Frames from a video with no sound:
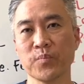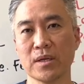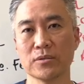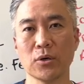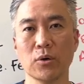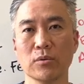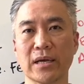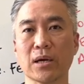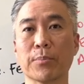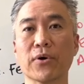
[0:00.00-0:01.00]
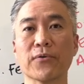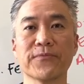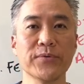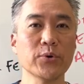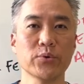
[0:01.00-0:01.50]
So like a
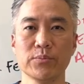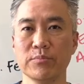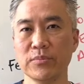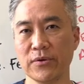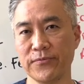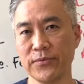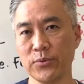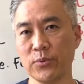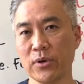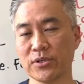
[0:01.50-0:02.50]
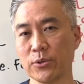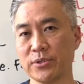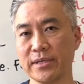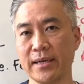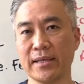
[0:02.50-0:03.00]
perfume, if you
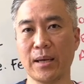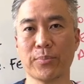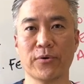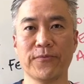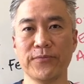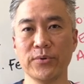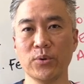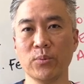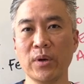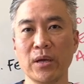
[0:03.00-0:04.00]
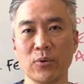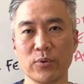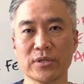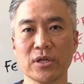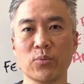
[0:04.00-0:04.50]
associate that perfume
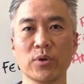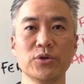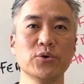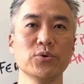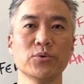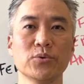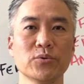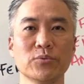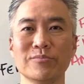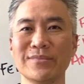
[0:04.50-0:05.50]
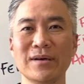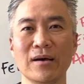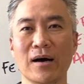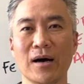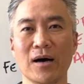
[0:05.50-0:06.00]
with someone you
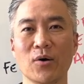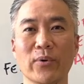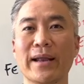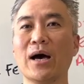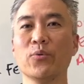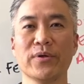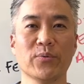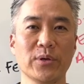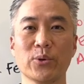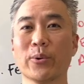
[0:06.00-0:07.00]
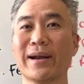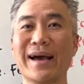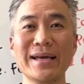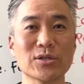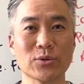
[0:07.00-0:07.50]
uh, went out with when you were in
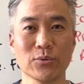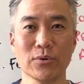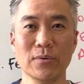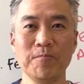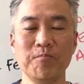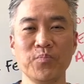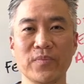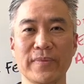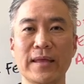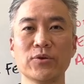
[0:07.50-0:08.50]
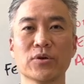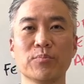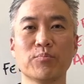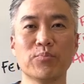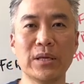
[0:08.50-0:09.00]
high school, then you
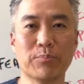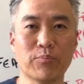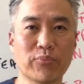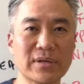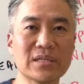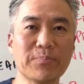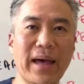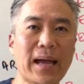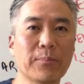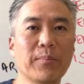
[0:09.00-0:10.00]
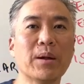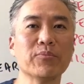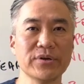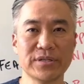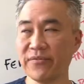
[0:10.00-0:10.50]
can, it brings back
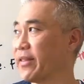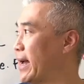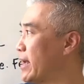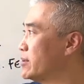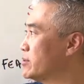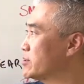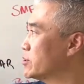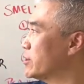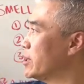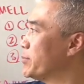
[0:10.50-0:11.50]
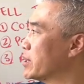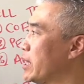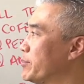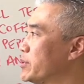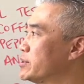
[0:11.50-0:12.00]
memories of that. So the
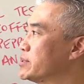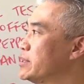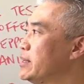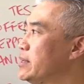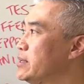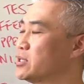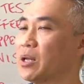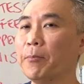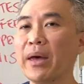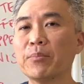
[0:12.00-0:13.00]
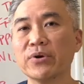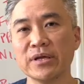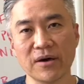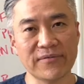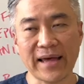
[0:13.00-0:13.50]
hippocampus is the
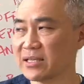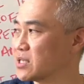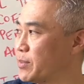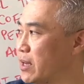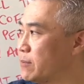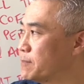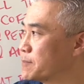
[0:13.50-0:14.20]
memory of that smell.